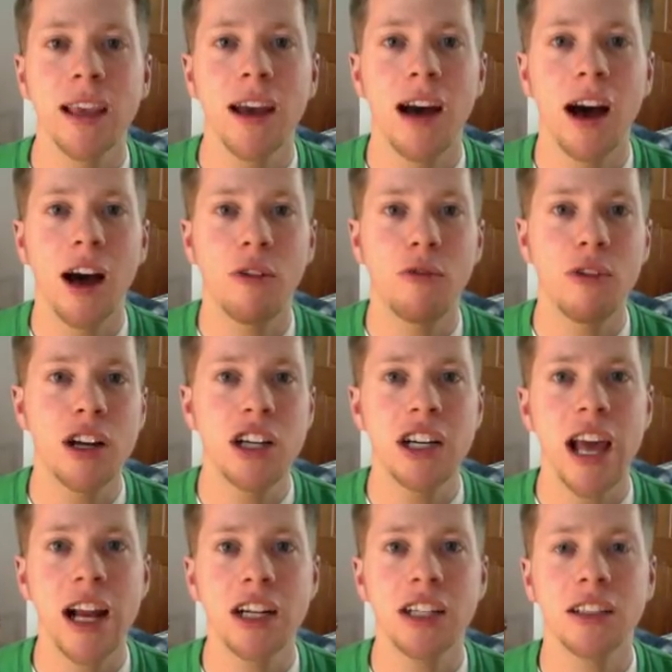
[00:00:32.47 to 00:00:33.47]
Ridgid
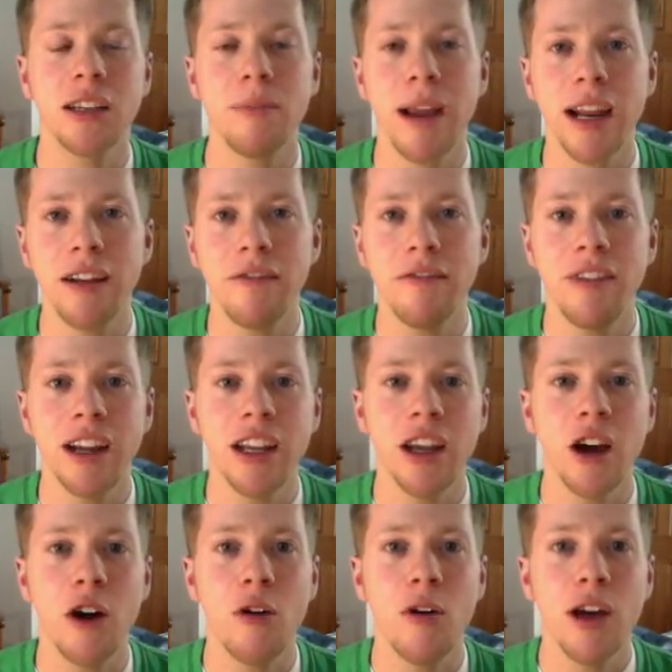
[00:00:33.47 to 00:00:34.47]
actually made a
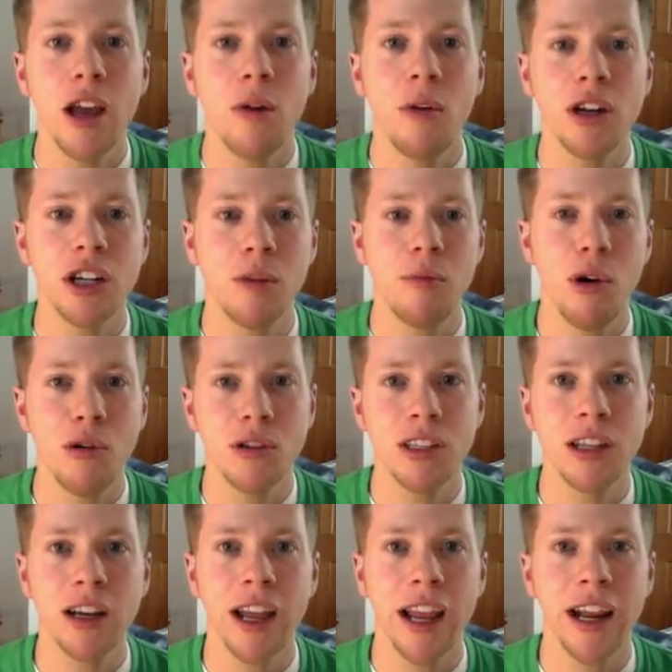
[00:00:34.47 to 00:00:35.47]
video, which I'll
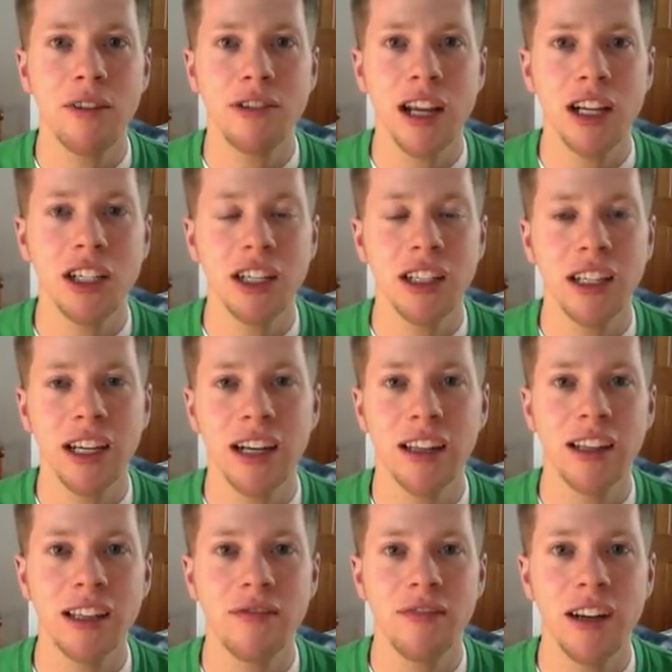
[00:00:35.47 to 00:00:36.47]
post an annotation at the end
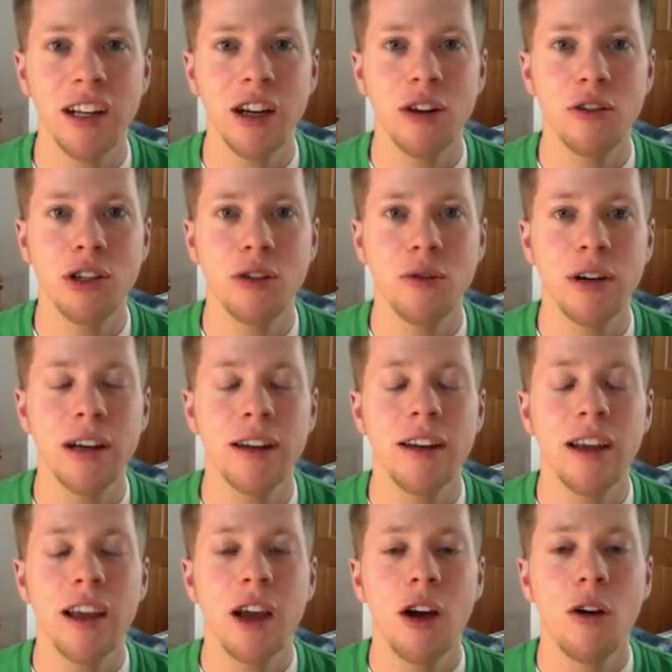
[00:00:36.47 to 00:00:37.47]
of this video to it,
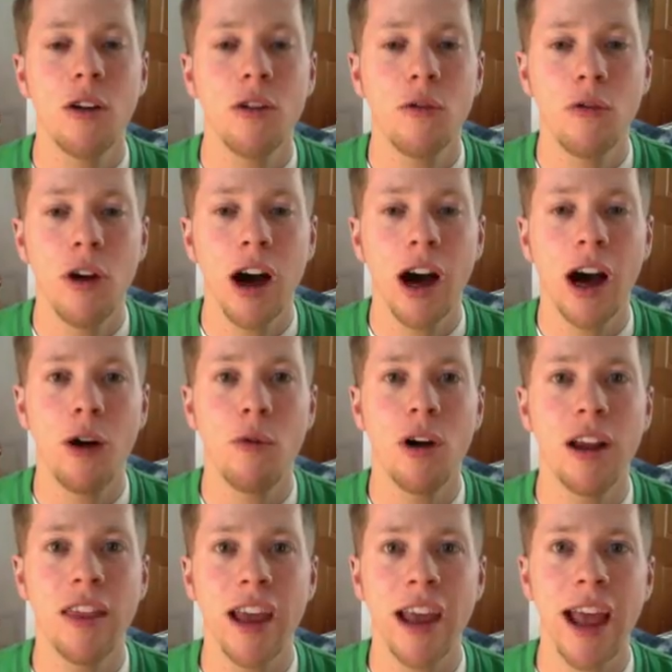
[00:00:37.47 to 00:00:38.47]

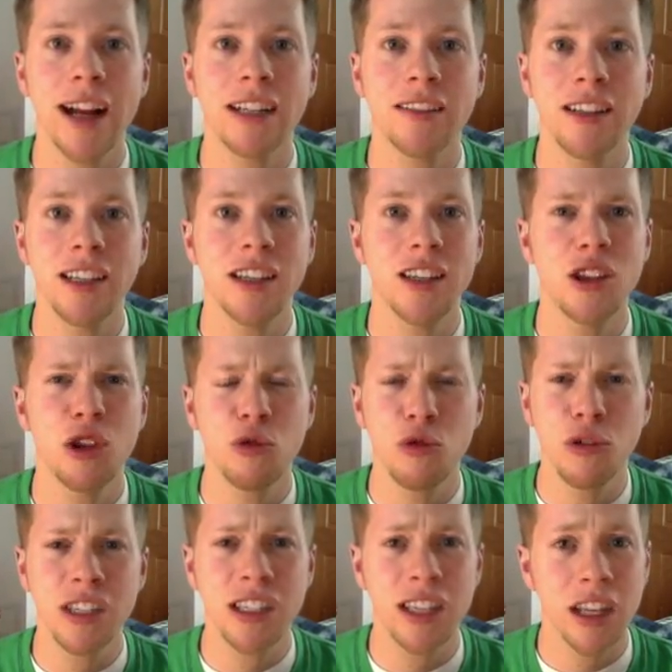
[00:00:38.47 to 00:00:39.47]
where they actually
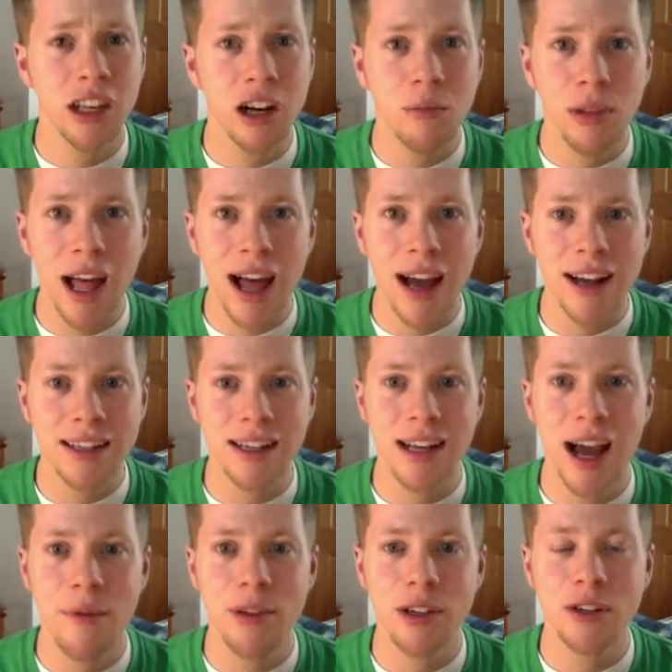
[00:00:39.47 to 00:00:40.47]
threw cinder blocks on
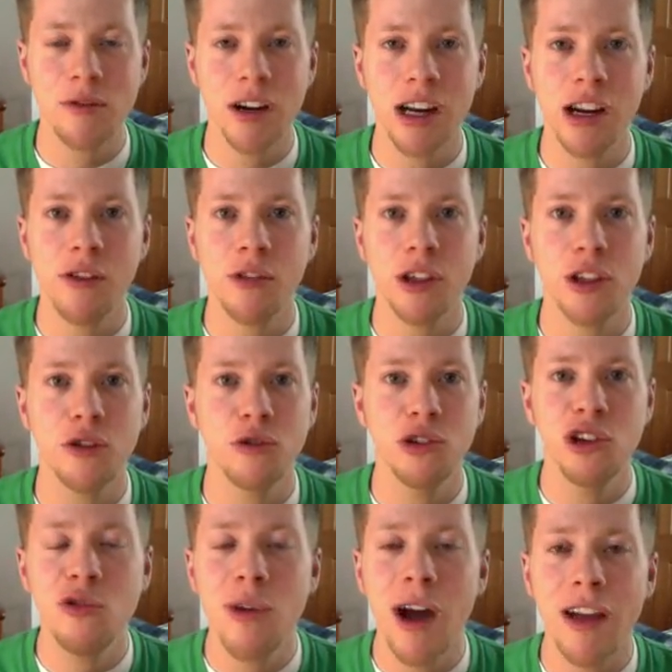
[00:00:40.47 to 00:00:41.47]
top of this radio. They threw
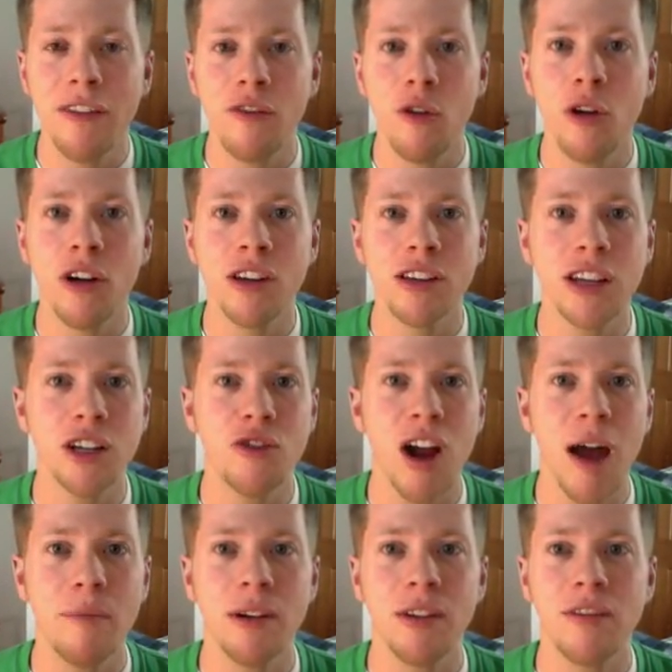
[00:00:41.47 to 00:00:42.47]
2x4s, they
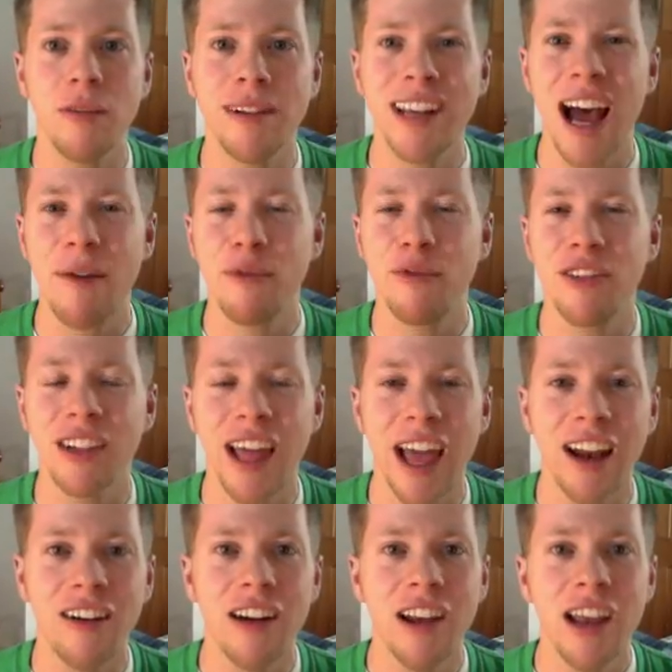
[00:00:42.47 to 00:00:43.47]
dropped it from the top of a
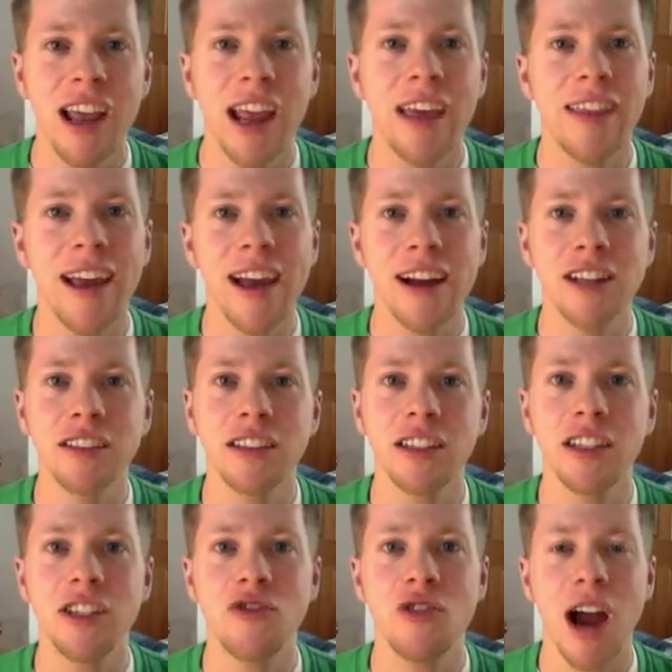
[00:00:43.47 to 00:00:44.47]
ladder, and they actually
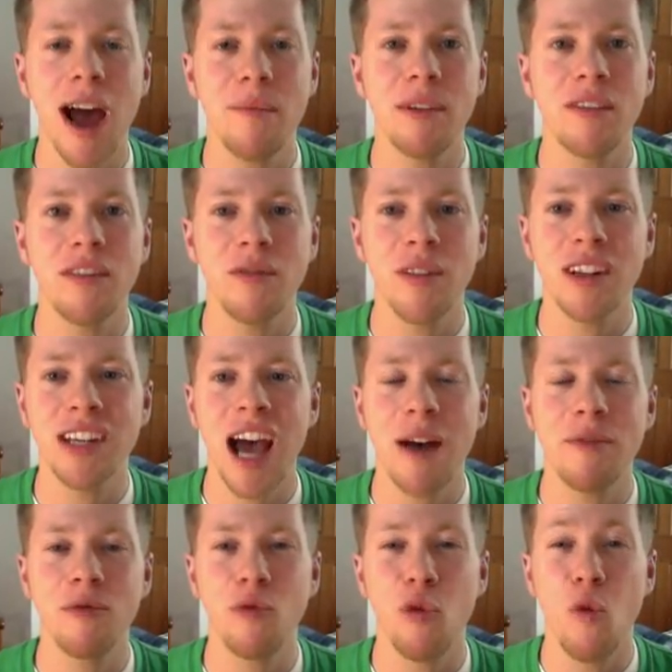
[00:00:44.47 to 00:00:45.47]
dropped it from the
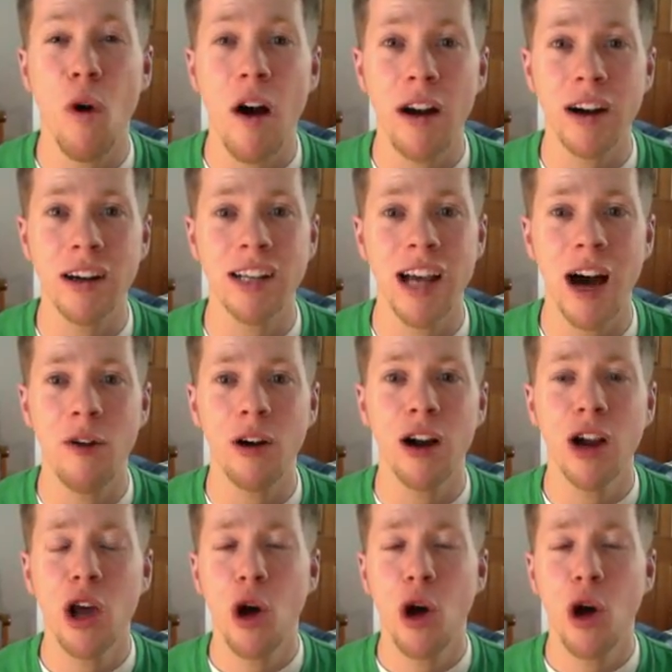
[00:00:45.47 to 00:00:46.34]
top of a water tower,